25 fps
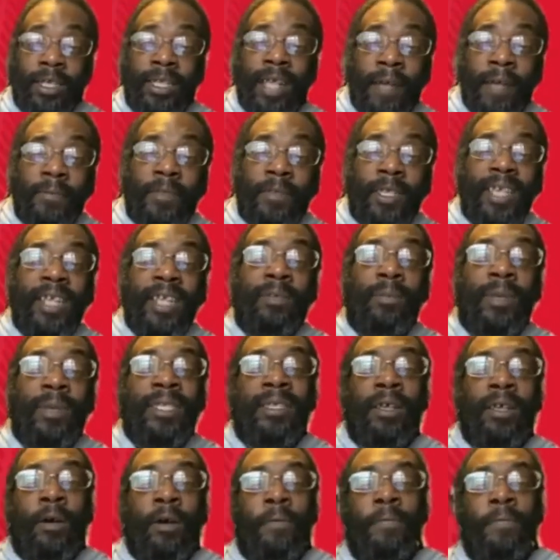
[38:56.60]
because I have to say it to
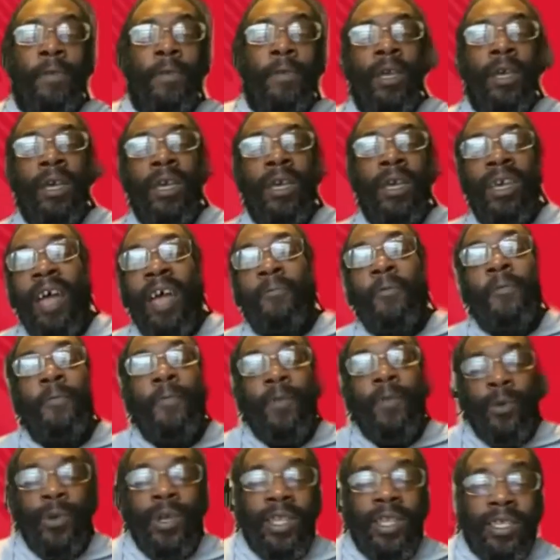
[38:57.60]
myself.
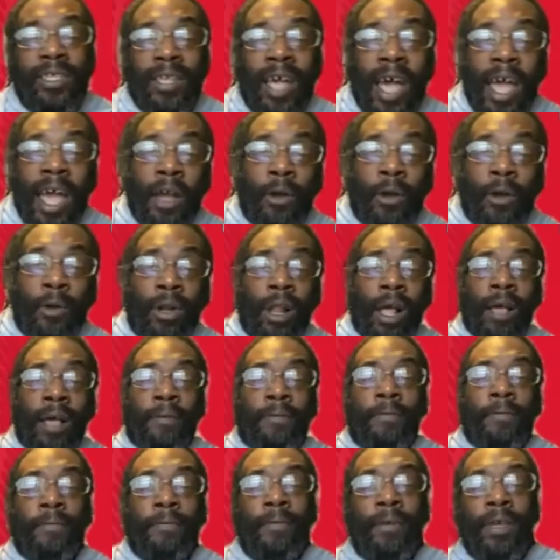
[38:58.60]
Everything we desire in life,
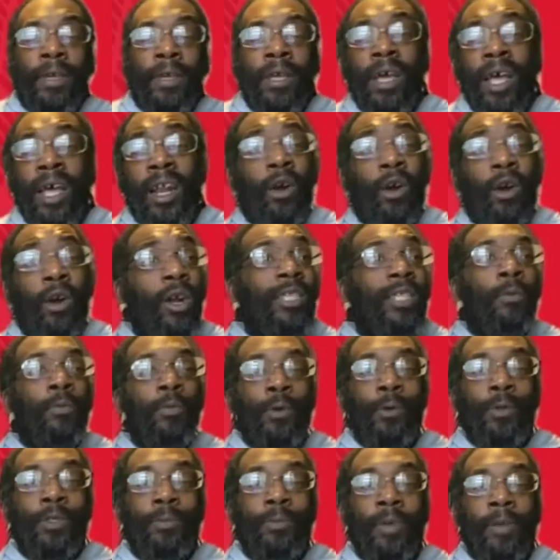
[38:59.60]
and I got this from
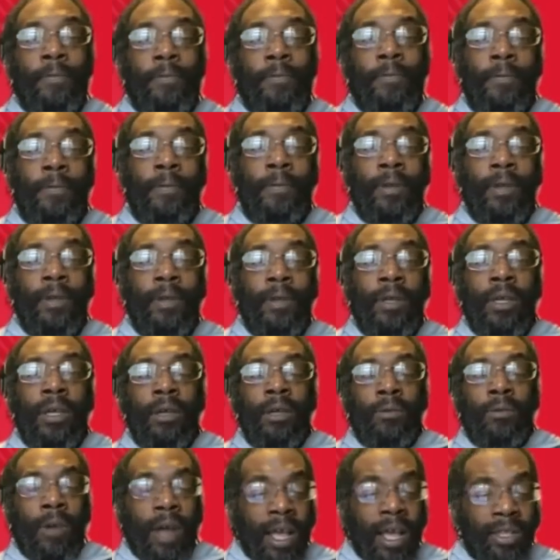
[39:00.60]
Will Smith,
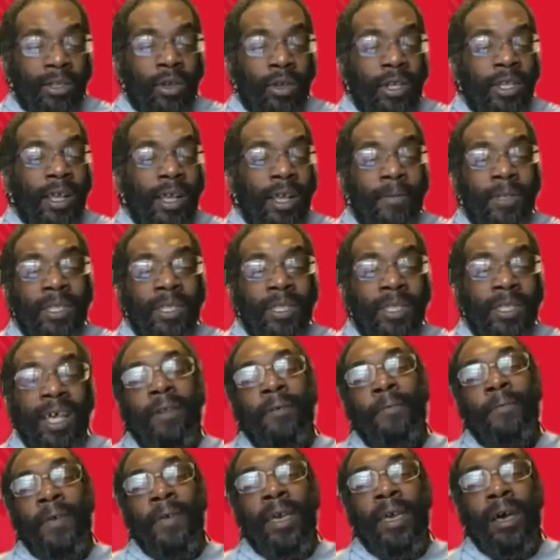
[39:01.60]
right, is on the other
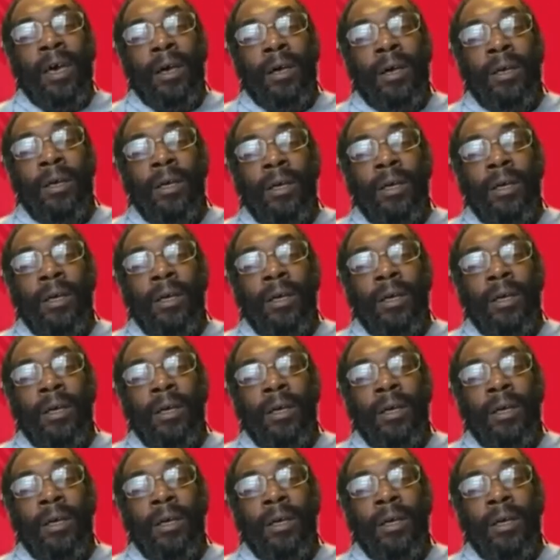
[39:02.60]
side of fear.